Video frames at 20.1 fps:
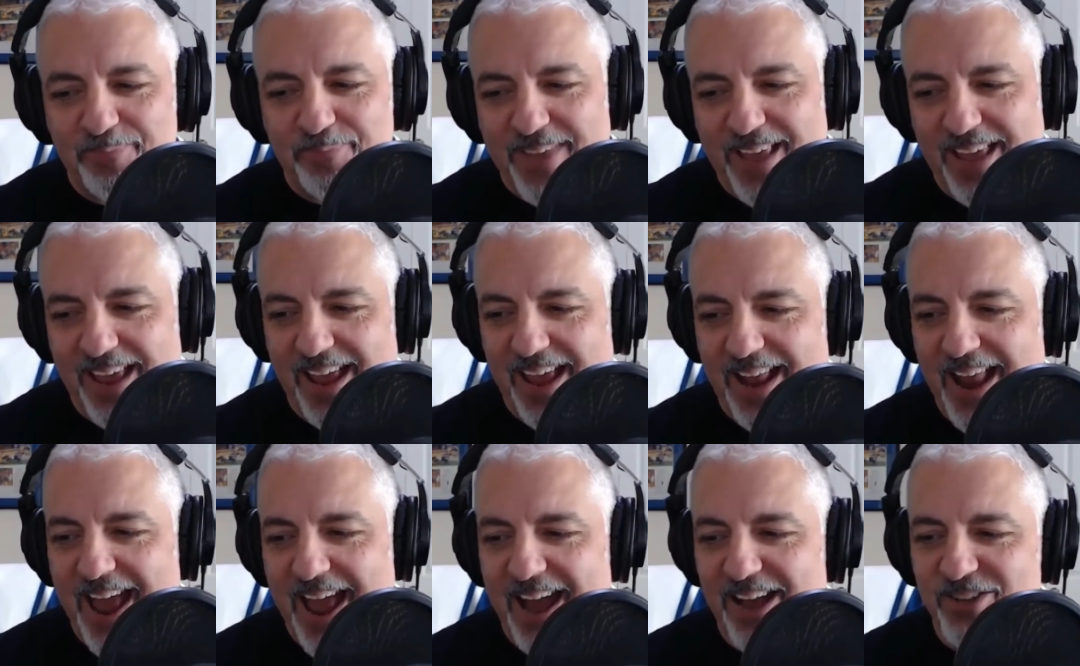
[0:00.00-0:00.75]
and
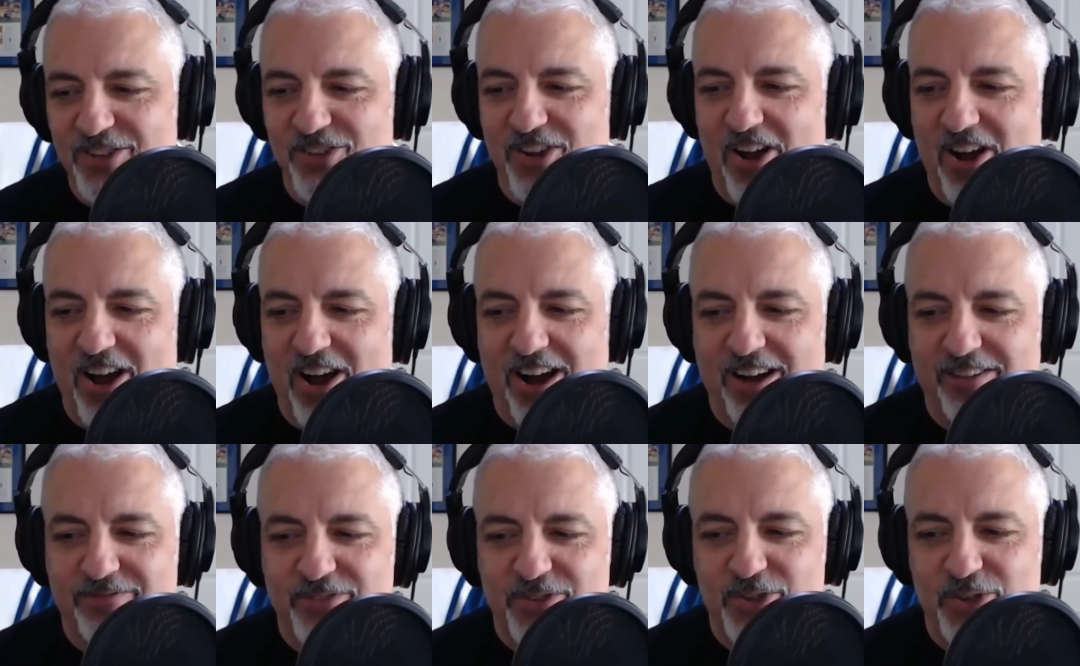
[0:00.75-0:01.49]
hats
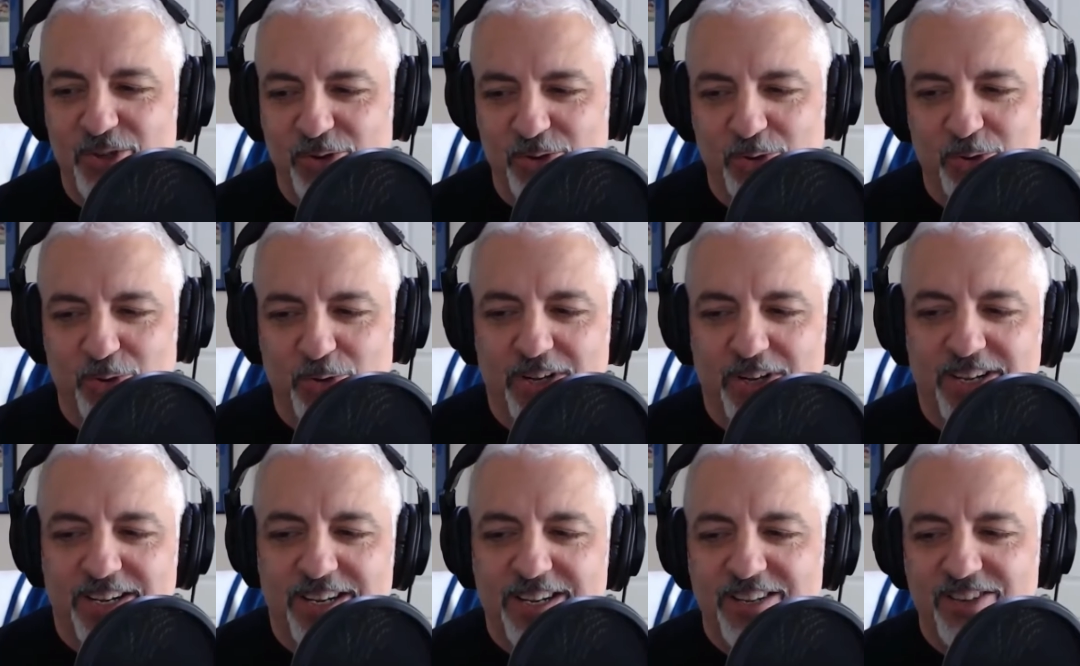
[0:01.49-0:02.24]
off to
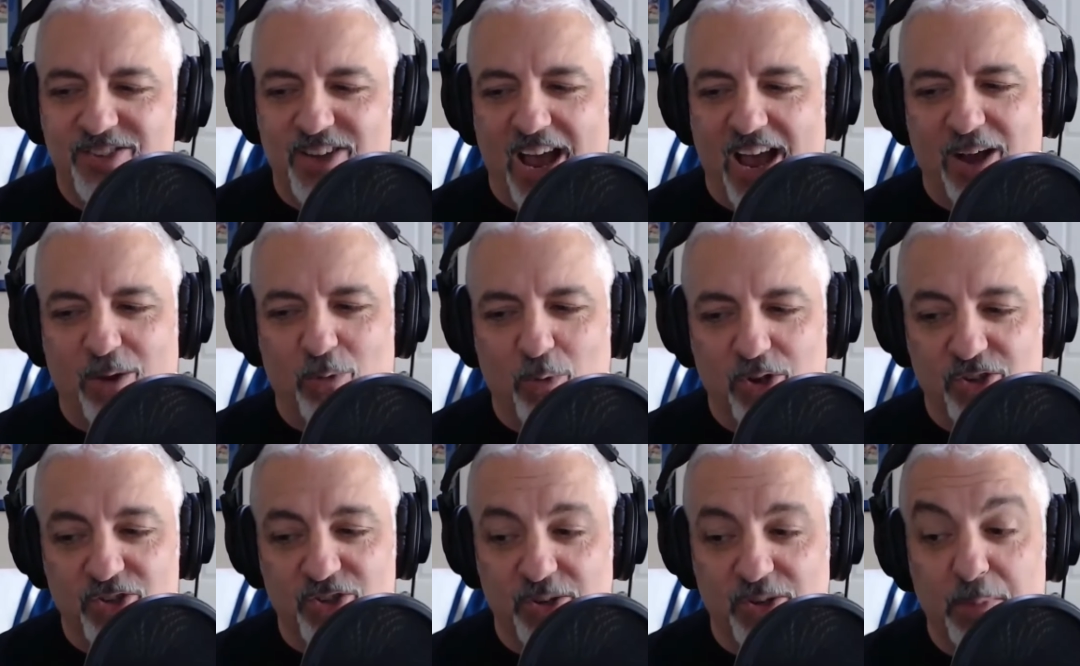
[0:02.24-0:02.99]
Zach
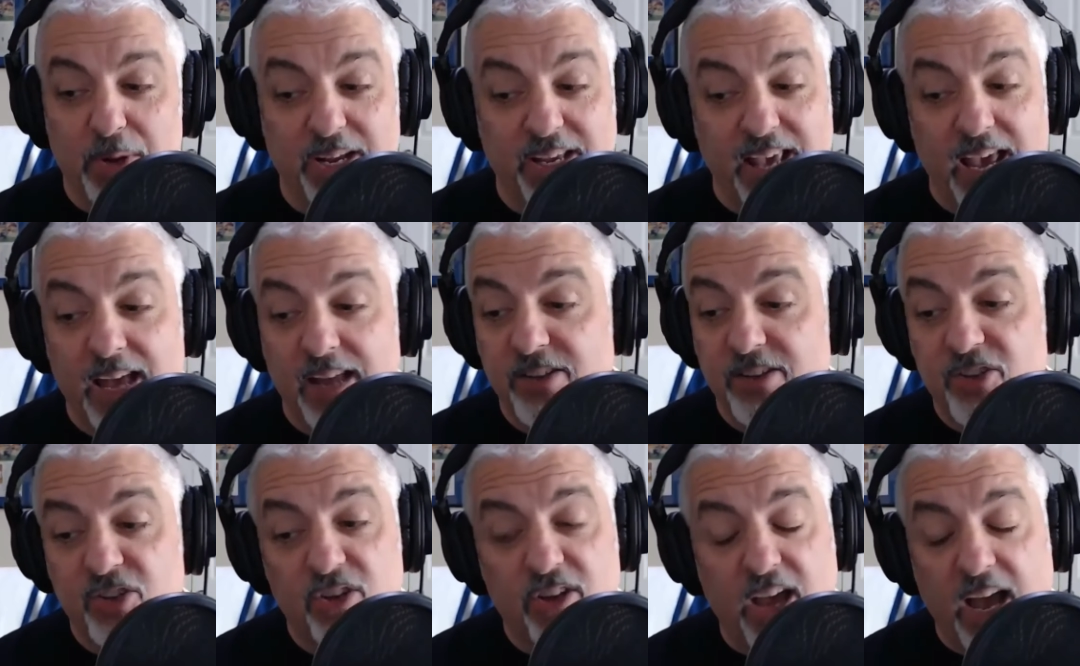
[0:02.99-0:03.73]
Wilson. But again,
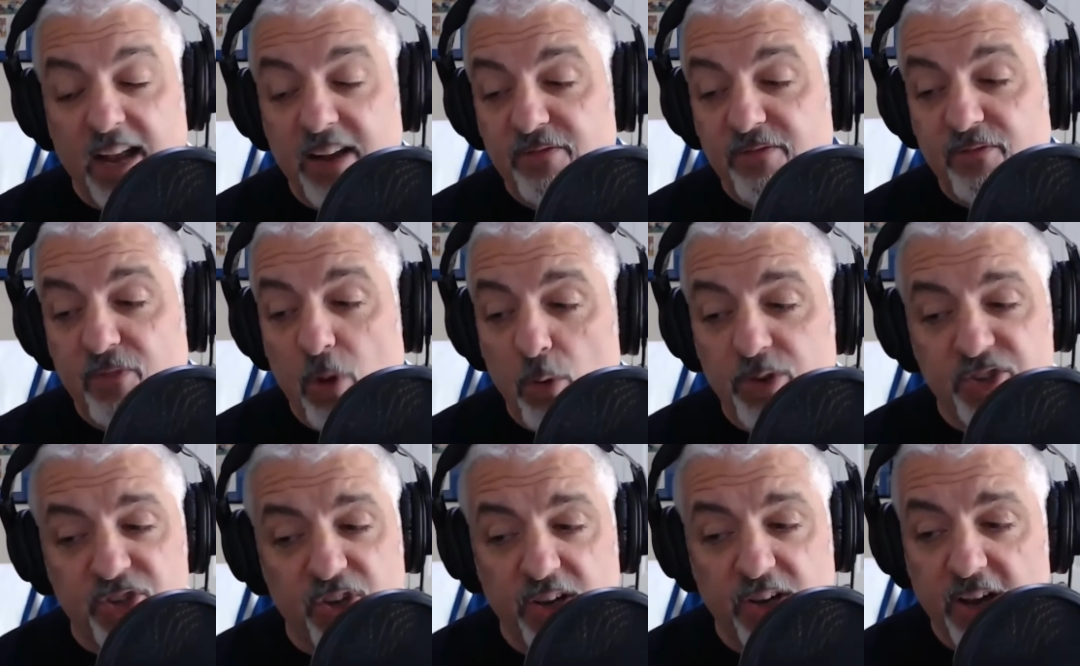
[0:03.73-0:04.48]
kind of
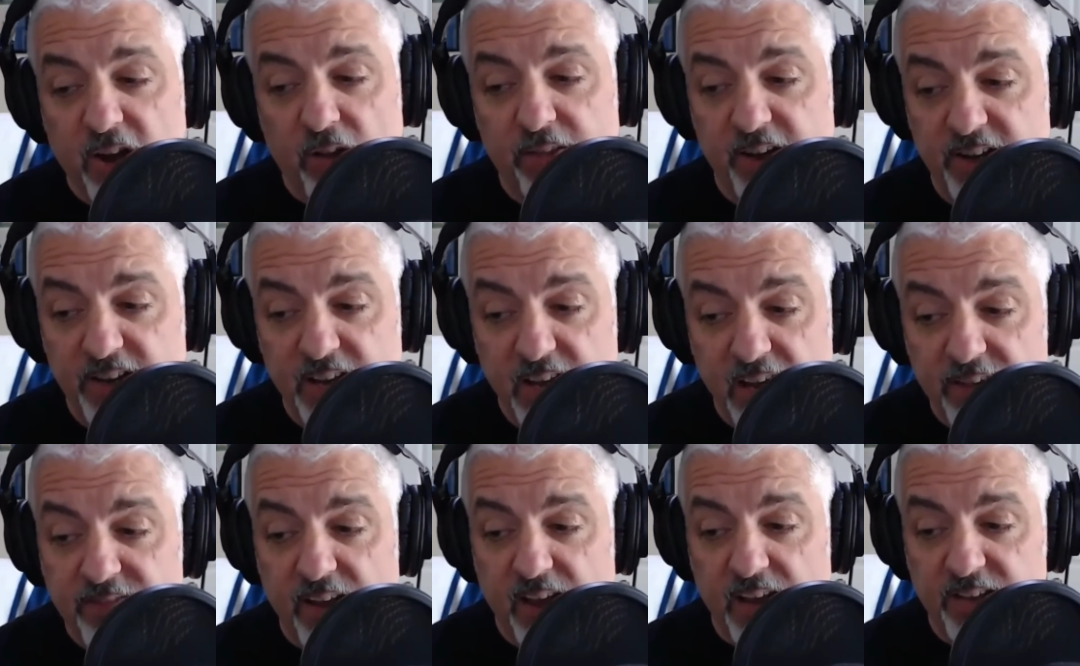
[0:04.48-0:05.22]
focusing in on the
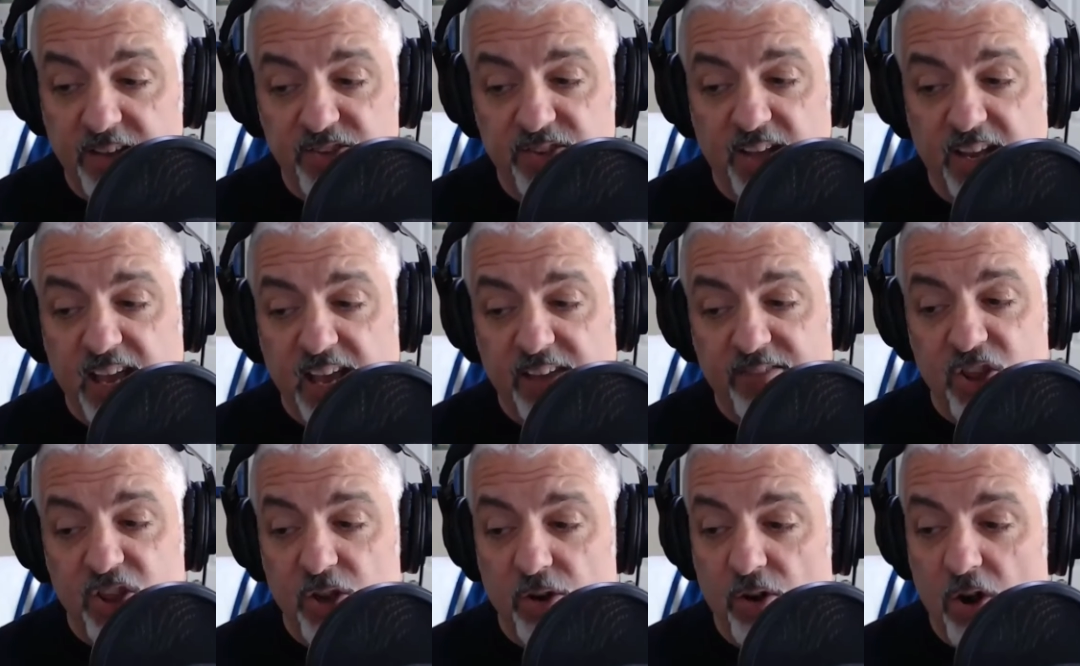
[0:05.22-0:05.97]
defense, they gave
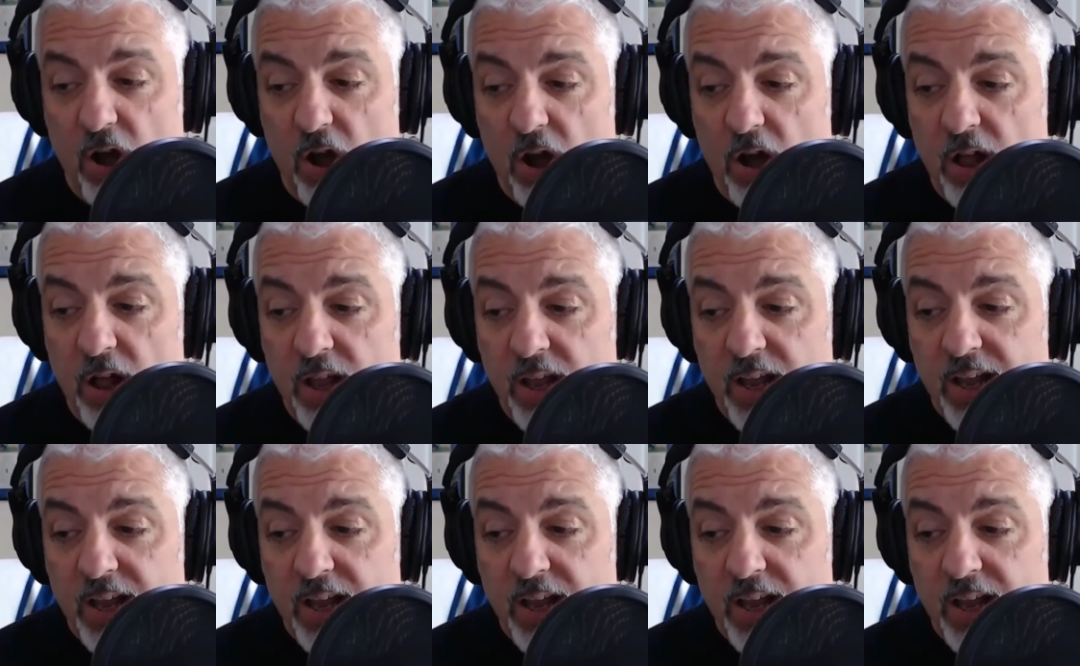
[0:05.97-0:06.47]
it their all.